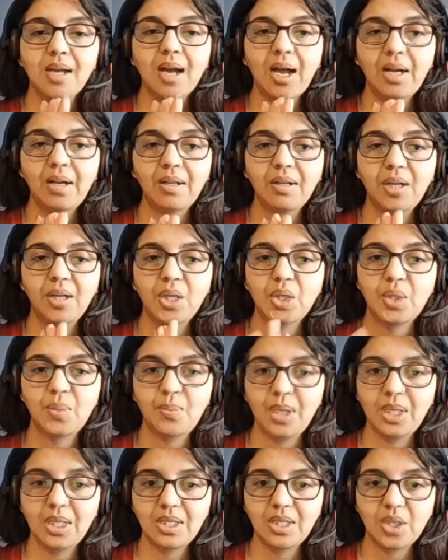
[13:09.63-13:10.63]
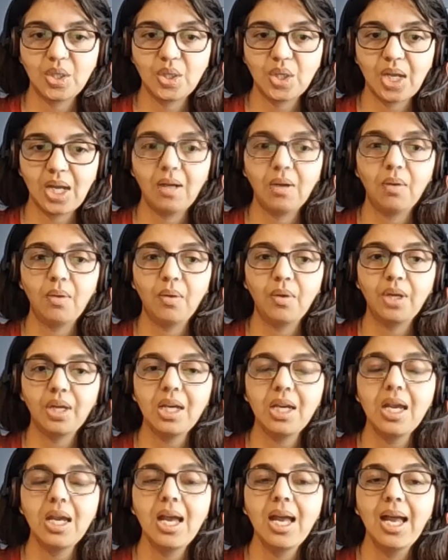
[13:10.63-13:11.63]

iteration based agile. Okay.